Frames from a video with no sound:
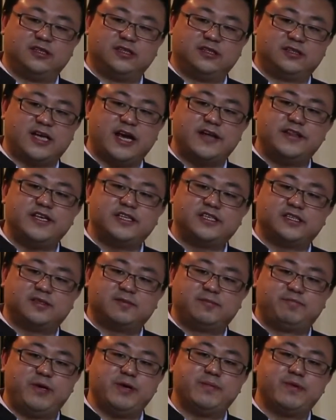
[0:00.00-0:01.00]
Chinese
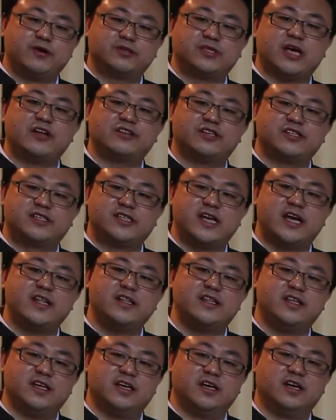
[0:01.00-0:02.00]
people's
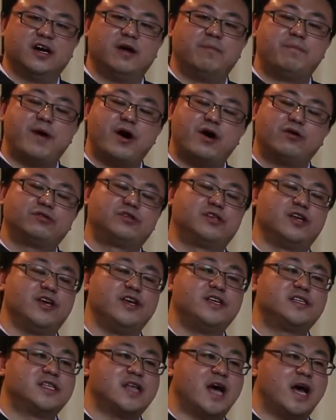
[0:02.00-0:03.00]
understanding about
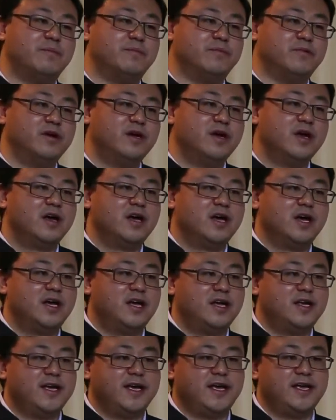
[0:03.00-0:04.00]
Islam
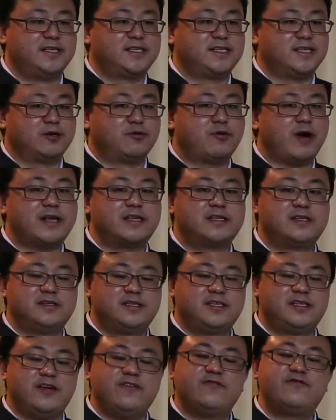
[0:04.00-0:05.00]
is quite
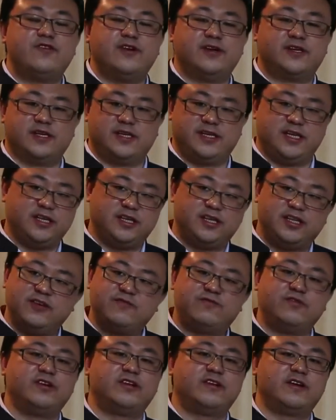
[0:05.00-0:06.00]
different in
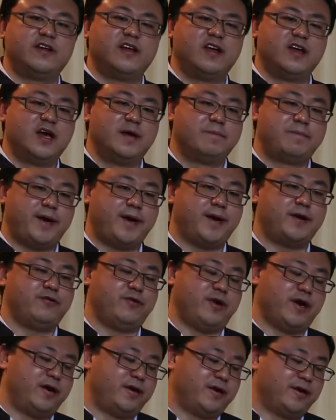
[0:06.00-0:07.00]
different
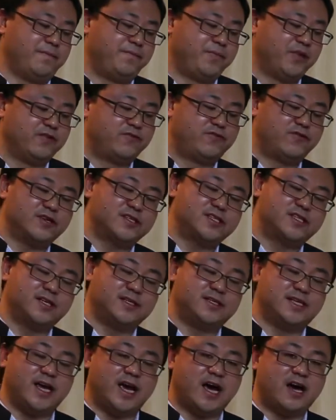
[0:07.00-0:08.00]
period. First,
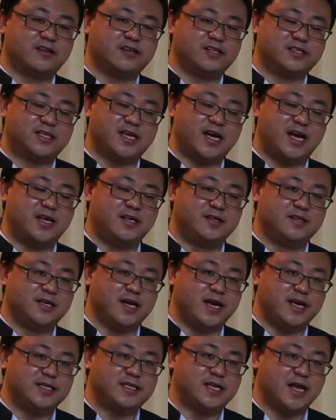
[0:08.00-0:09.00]
they understand
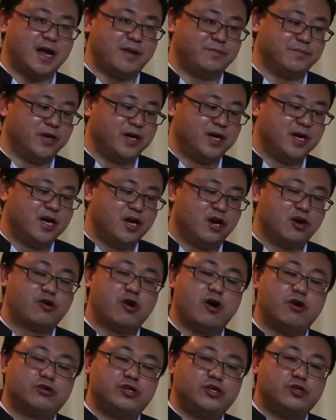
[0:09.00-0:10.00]
Islam
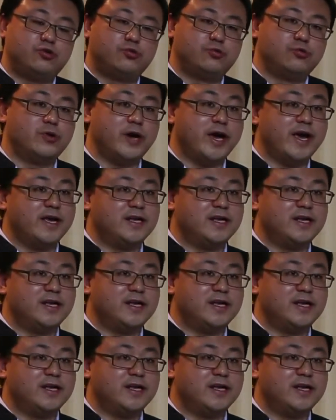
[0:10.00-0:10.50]
according to